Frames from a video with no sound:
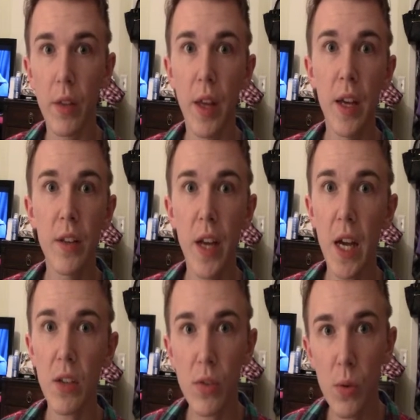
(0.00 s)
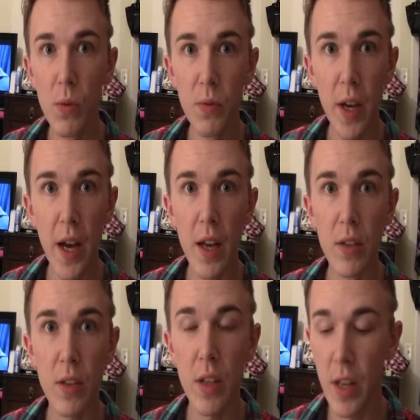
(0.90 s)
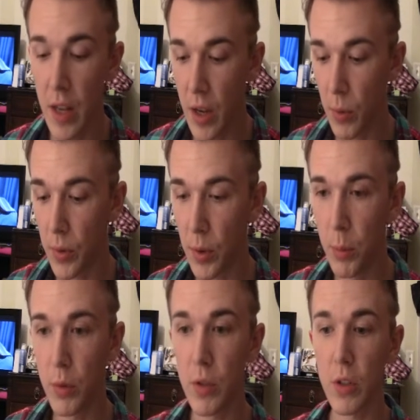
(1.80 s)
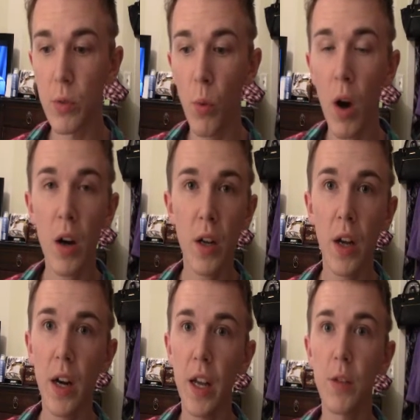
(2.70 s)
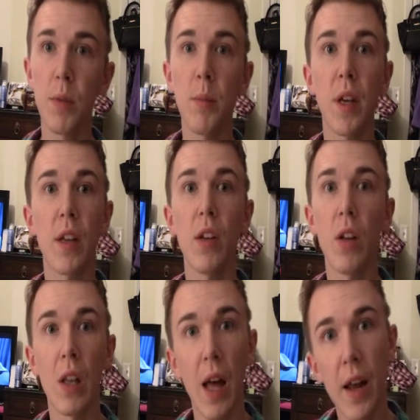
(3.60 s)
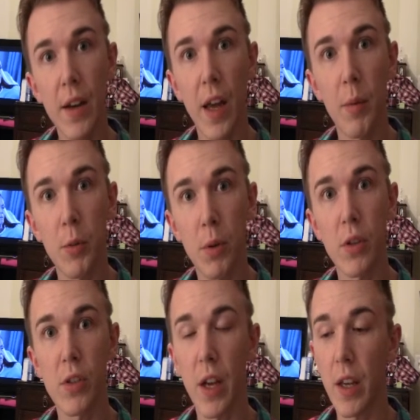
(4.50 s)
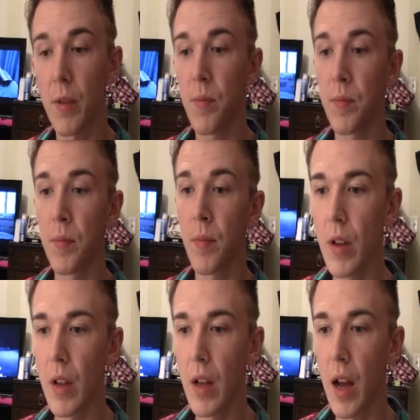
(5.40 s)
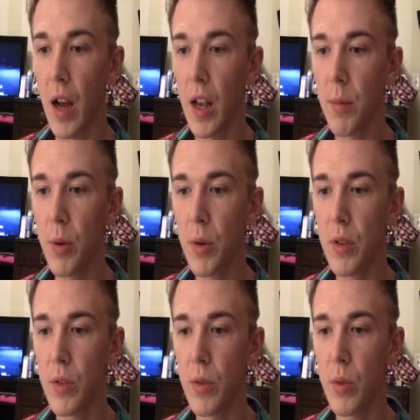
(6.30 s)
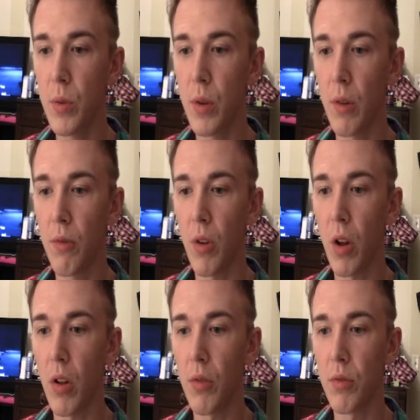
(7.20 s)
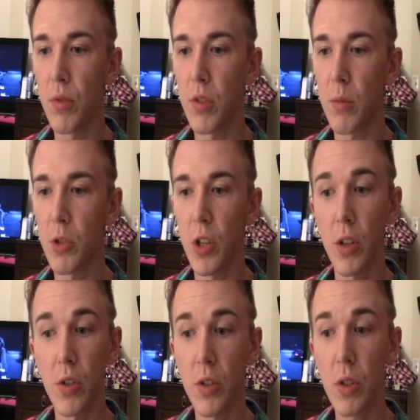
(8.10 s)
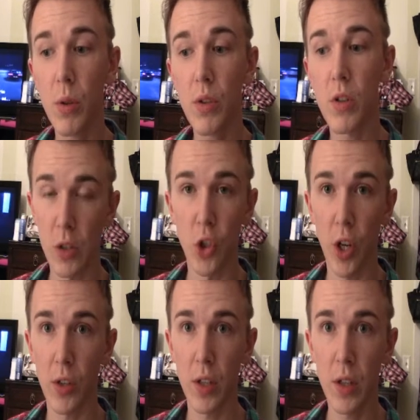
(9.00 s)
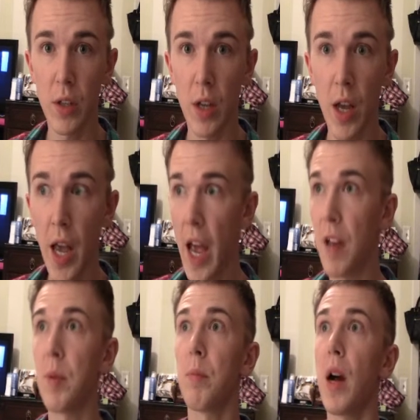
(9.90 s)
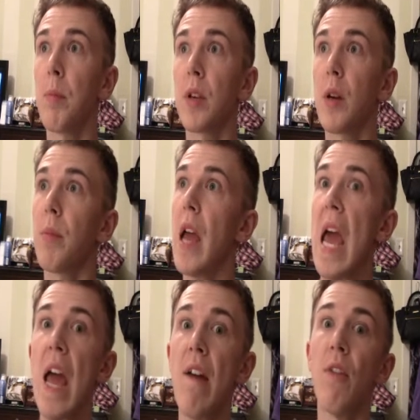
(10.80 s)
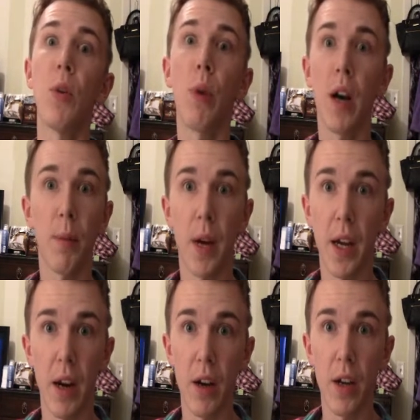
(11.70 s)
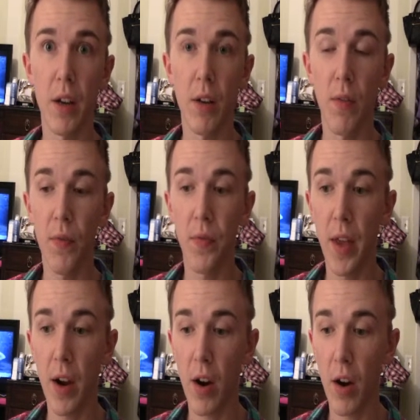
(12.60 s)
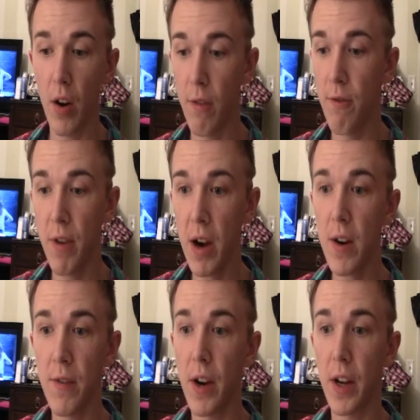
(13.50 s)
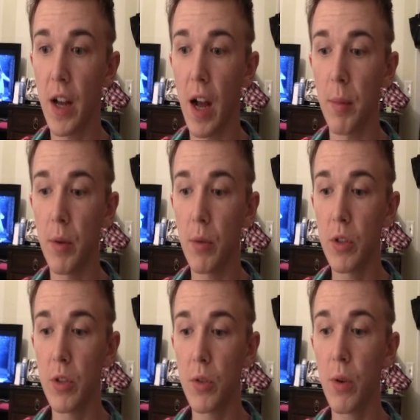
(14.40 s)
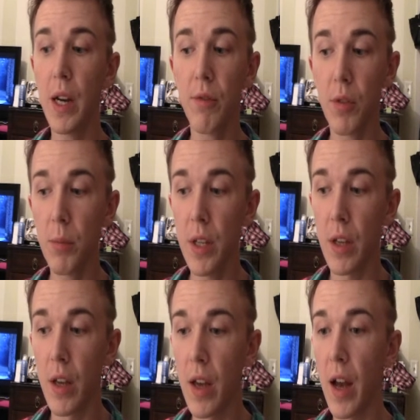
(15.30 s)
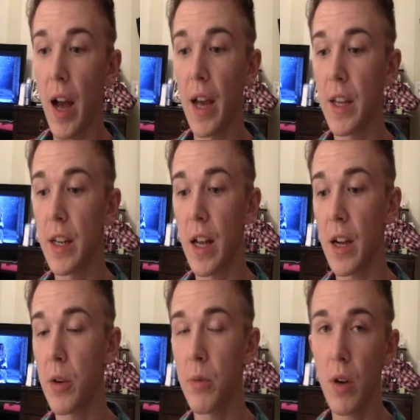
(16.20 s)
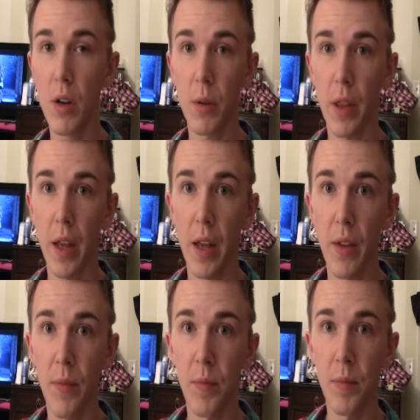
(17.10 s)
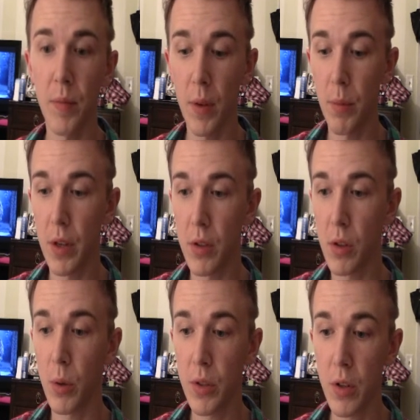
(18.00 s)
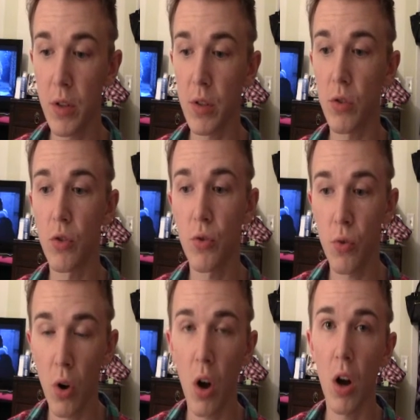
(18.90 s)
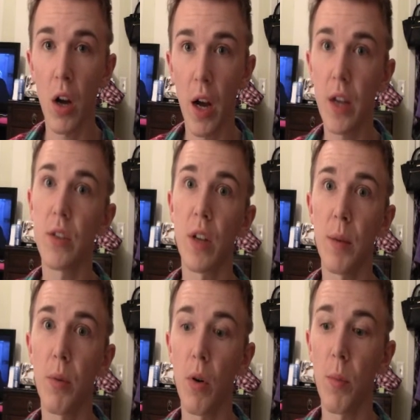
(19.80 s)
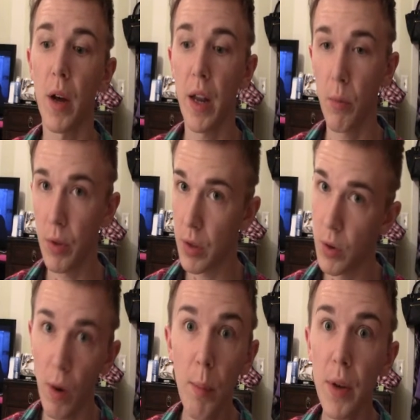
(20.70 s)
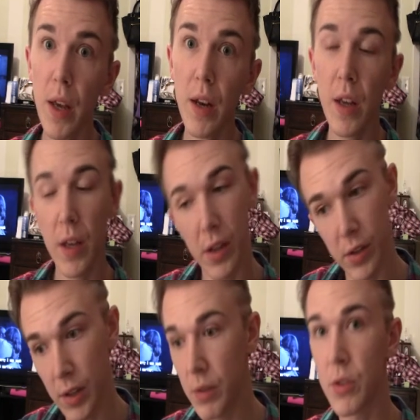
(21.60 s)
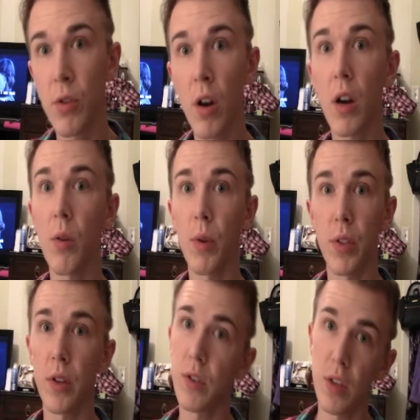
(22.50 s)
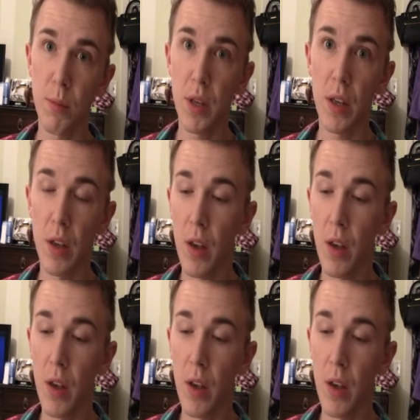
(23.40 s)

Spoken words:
They attack so fast. With their moves such as Water Gun and Ice Beam, they can deal a lot of damage per second. I am going to evolve some Shelders to Cloysters. Shelder have been popping up everywhere in my area. They are very, very common, which is great for me. I cannot go wrong with that. Because Cloyster is a strong Ice-type Pokemon, and with the new update, is even stronger with their CP.